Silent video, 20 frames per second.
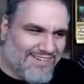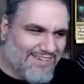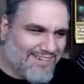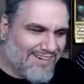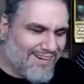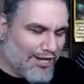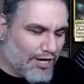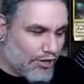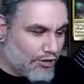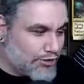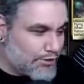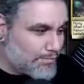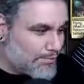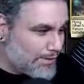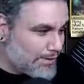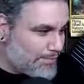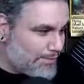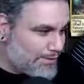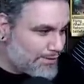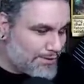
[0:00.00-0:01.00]
They're like, here's a
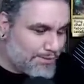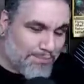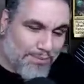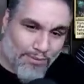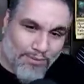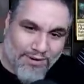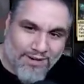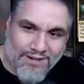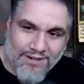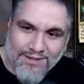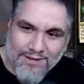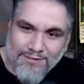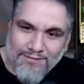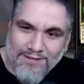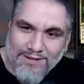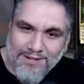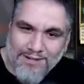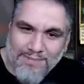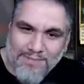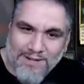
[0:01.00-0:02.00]
big piece of pork in
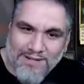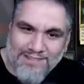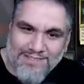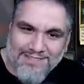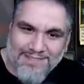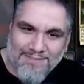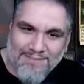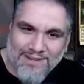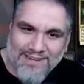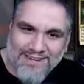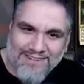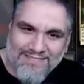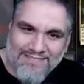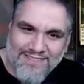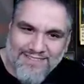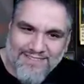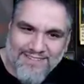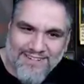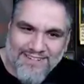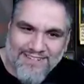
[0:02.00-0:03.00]
your beans, and I'm like,
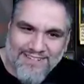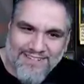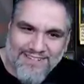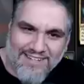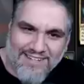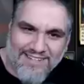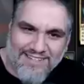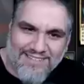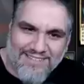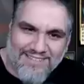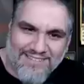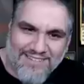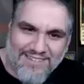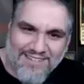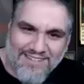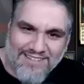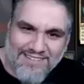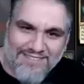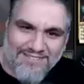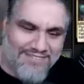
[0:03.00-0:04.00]
all right, I guess.
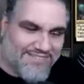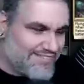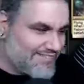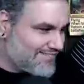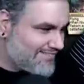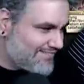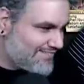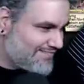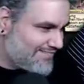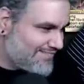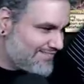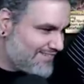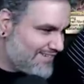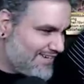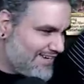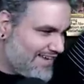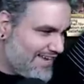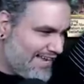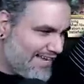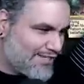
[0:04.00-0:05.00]
Thanks. It's very common though.
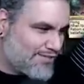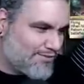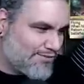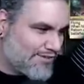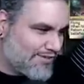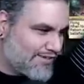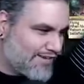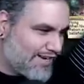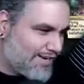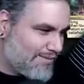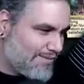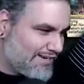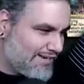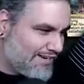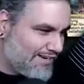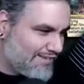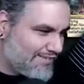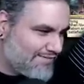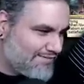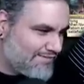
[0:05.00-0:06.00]
It's real common,
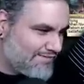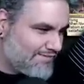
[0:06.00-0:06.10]
yeah.